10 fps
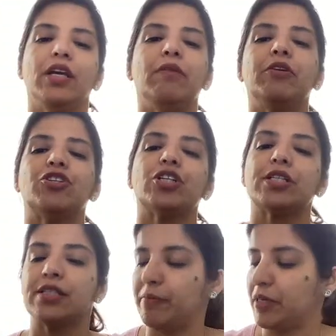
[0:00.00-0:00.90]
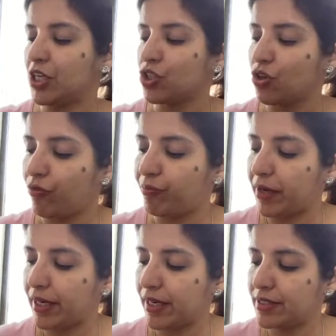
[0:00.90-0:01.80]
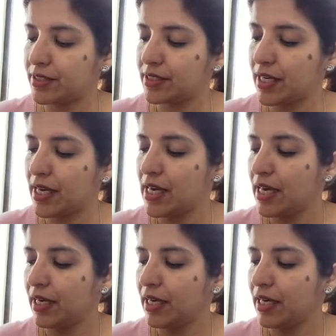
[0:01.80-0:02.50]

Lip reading: Immediate termination of pregnancy